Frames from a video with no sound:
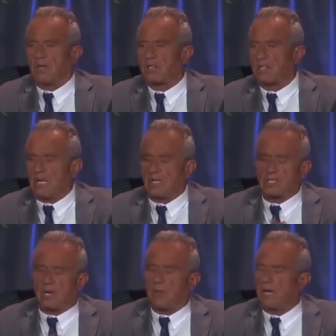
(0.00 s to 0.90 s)
You're
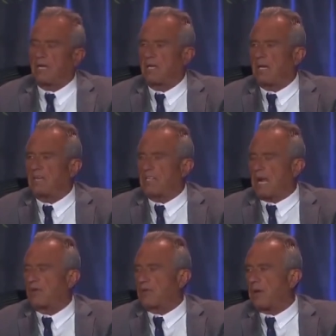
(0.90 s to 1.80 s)
seeing so many kids
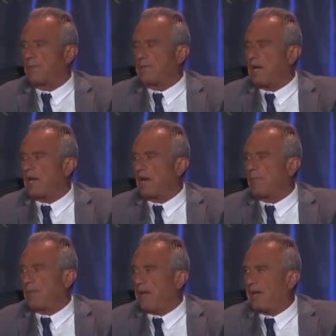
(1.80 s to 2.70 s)
now drop dead
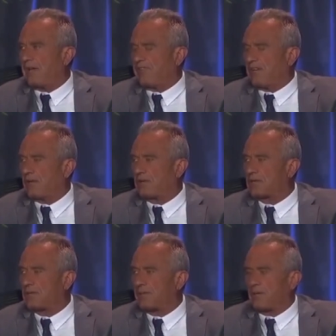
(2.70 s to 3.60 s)
on playing
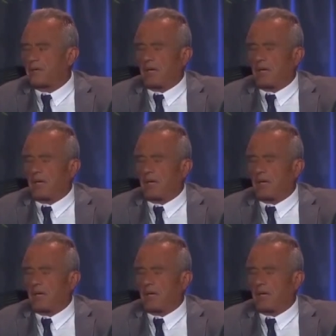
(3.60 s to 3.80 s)
fields.